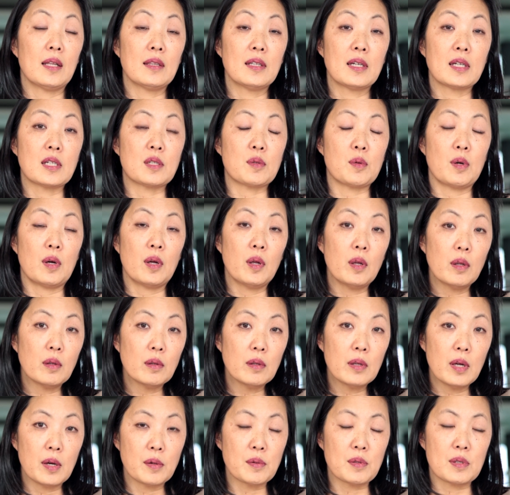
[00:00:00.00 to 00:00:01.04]
linked to a
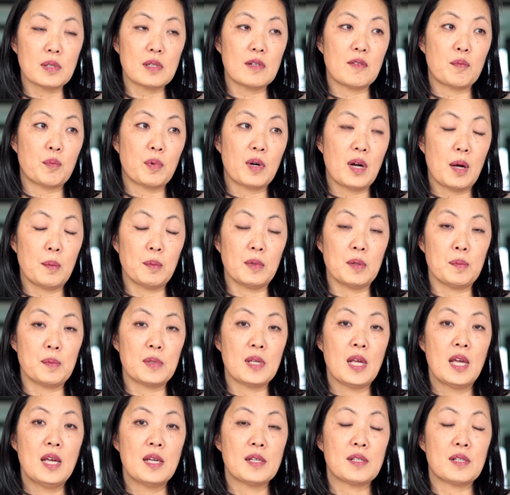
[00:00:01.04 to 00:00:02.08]
whole host of
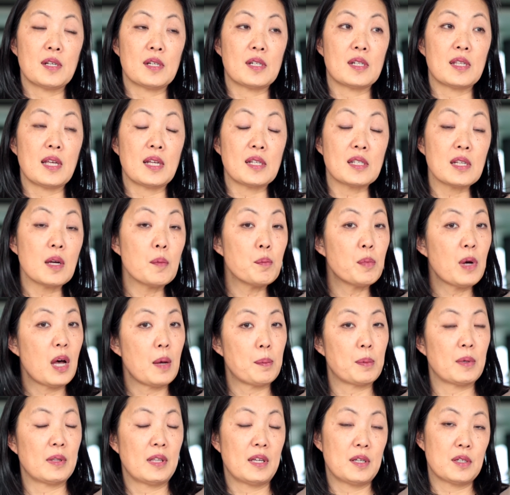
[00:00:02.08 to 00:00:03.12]
problems such that some
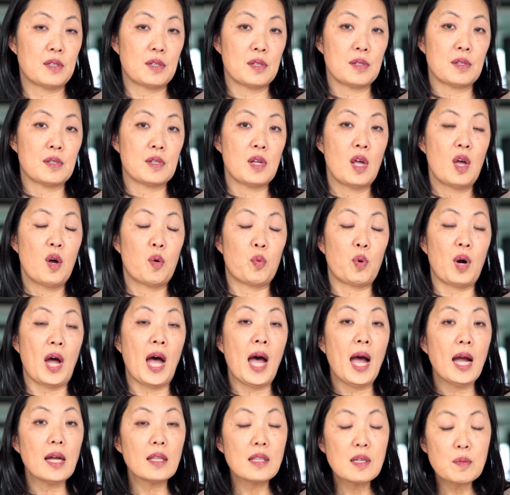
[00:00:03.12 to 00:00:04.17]
populations were
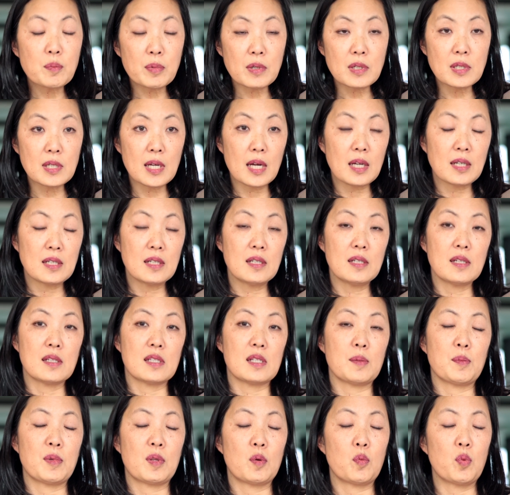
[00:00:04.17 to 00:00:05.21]
highly protected
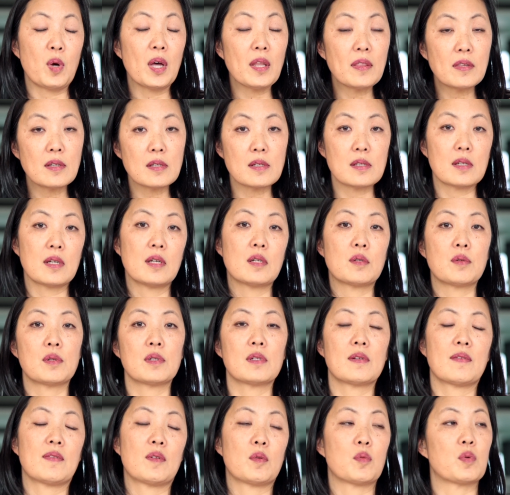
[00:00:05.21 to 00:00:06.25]
in some of the wealthiest
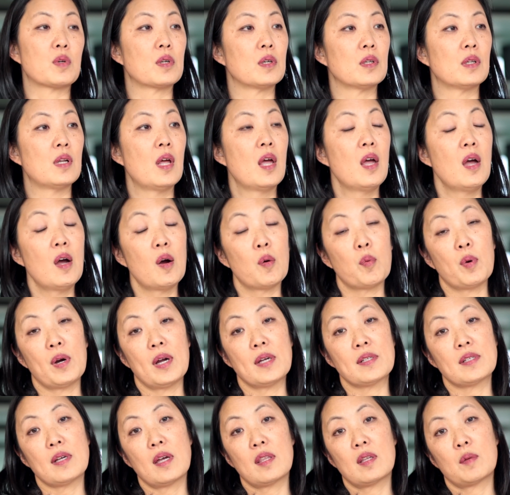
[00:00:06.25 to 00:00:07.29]
countries of the world,
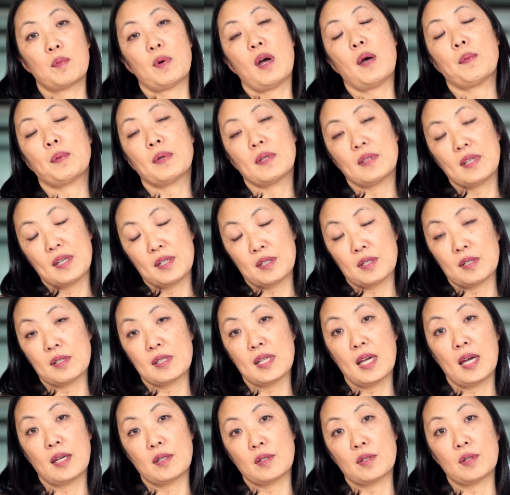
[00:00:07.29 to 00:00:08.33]
whereas other
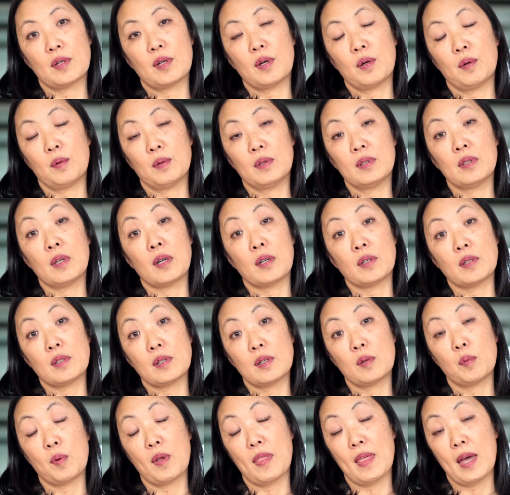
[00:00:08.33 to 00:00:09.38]
populations had to go
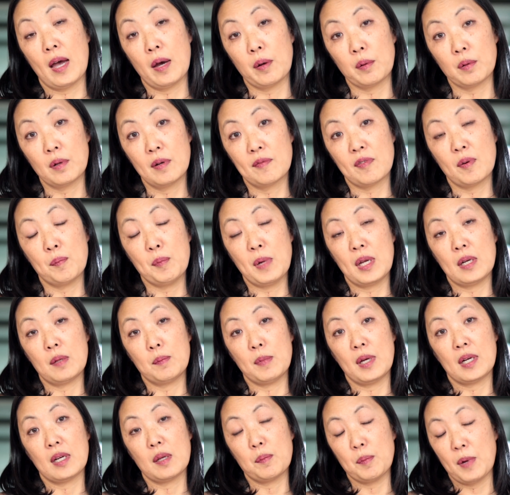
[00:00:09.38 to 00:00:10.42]
largely without for
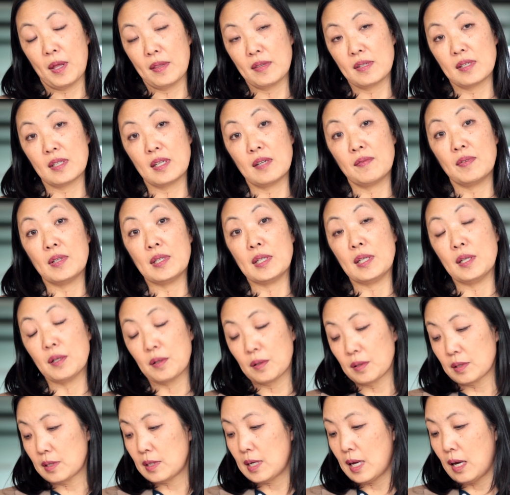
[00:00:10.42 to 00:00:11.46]
many, many months and even
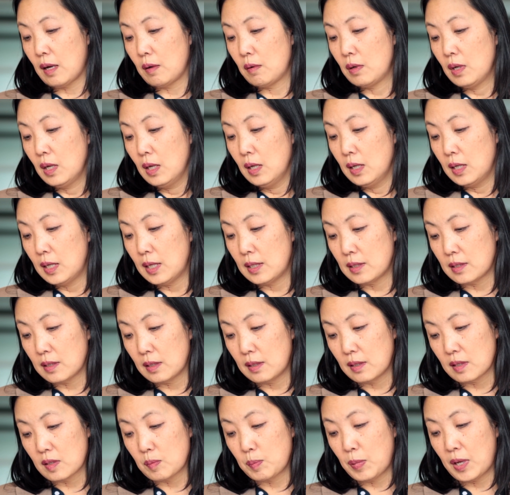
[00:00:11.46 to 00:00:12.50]
years now
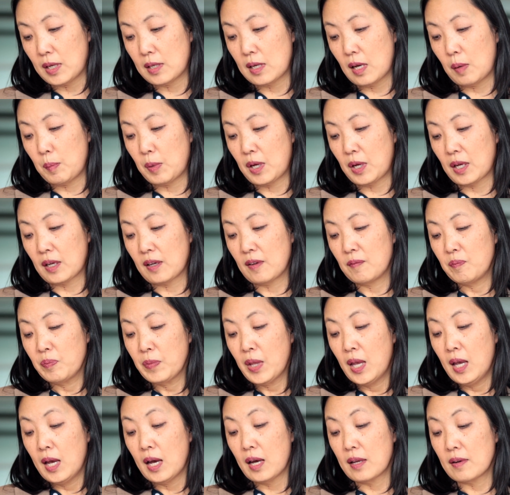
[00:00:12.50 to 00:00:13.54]
into this pandemic.
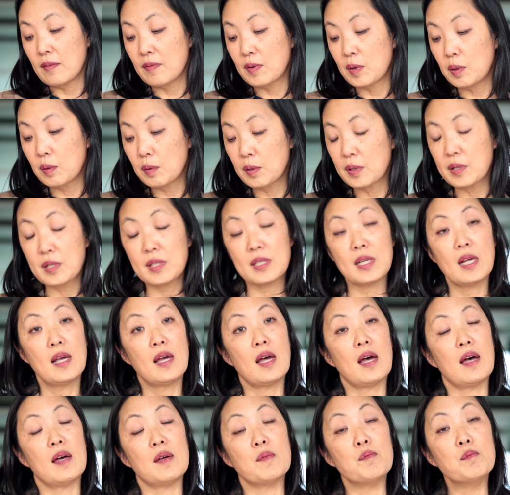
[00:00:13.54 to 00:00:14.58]
And of course,
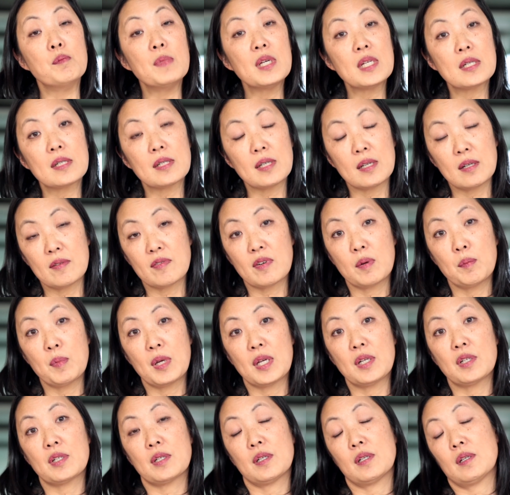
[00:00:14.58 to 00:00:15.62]

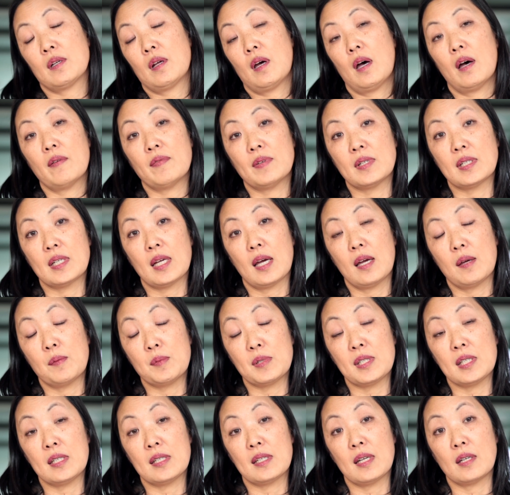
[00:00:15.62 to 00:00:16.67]
misinformation,
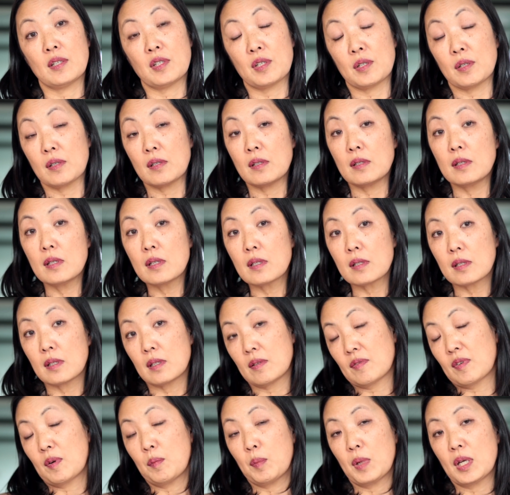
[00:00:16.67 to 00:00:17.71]
oftentimes intentional
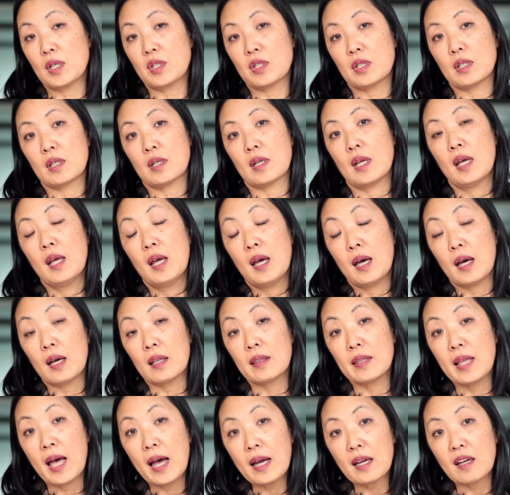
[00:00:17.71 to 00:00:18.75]
disinformation,
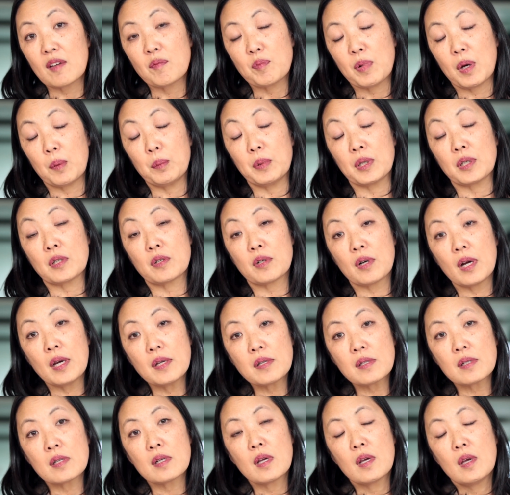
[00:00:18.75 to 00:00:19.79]
a lack of public
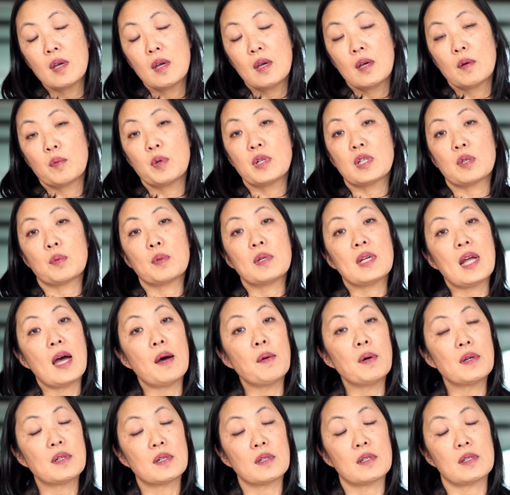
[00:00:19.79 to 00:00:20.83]
trust, which we
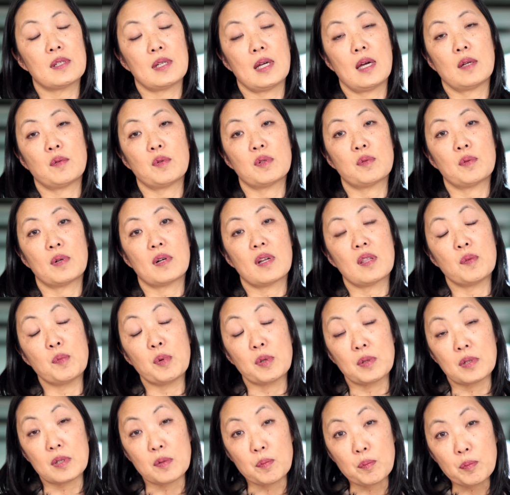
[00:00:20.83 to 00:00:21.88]
now understand was one of the
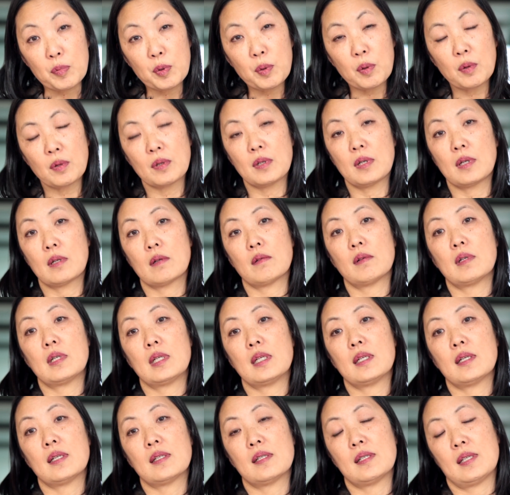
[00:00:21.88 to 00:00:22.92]
most important
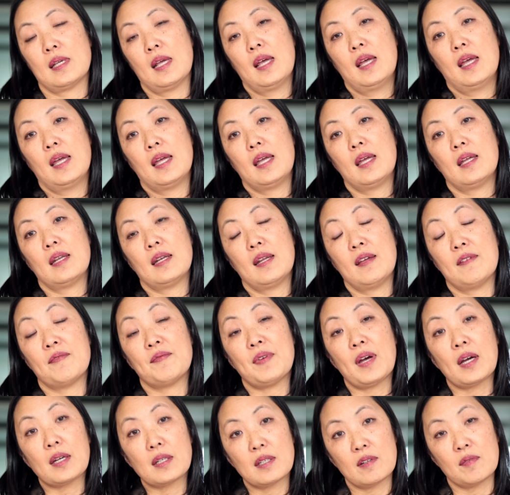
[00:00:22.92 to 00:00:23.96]
ingredients in
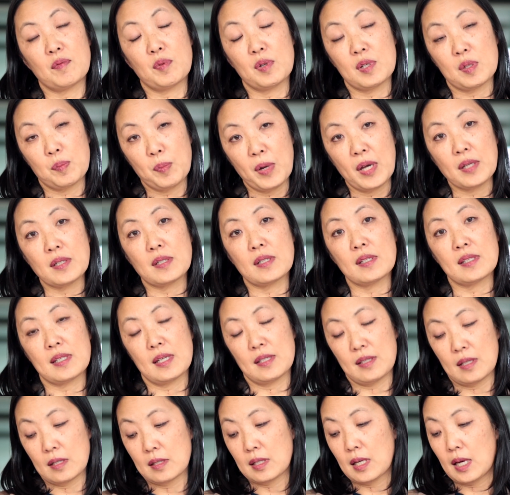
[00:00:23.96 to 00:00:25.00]
effective responses
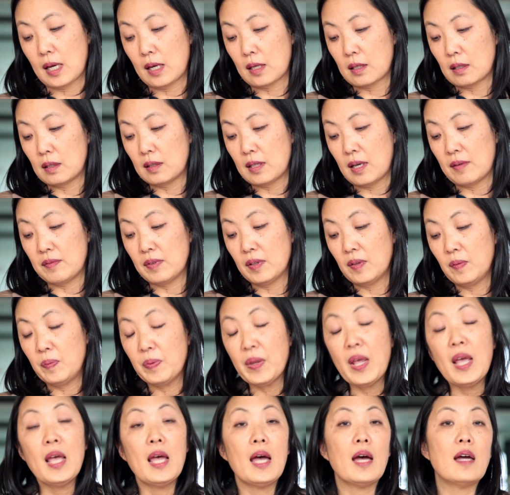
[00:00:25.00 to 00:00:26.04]
at societal level,
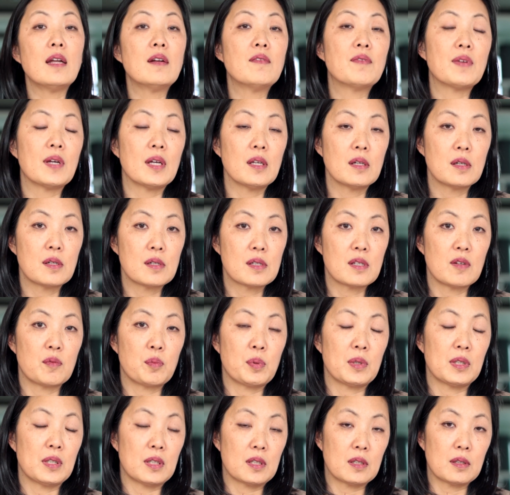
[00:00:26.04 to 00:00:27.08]
and failures
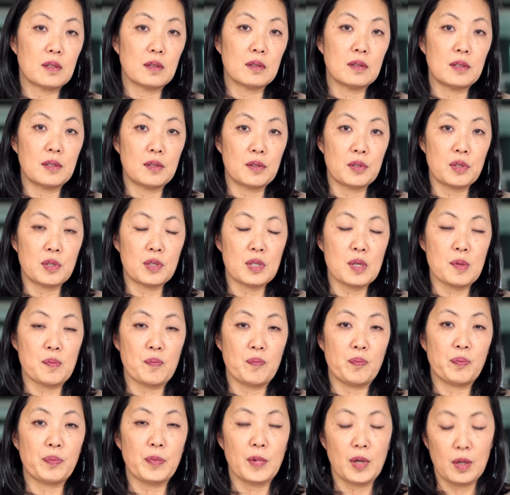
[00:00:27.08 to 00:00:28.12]
of political
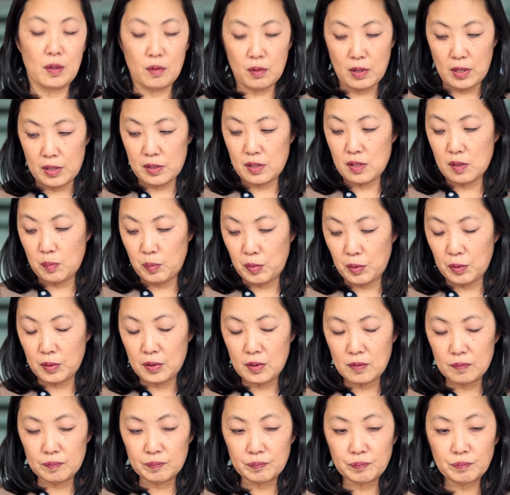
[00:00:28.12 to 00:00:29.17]
leadership across the
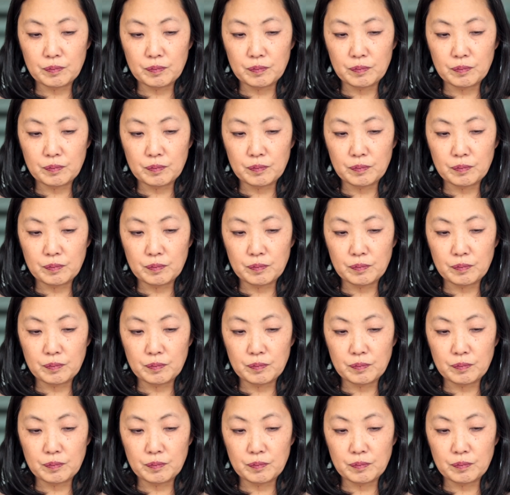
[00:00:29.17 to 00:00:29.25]
board.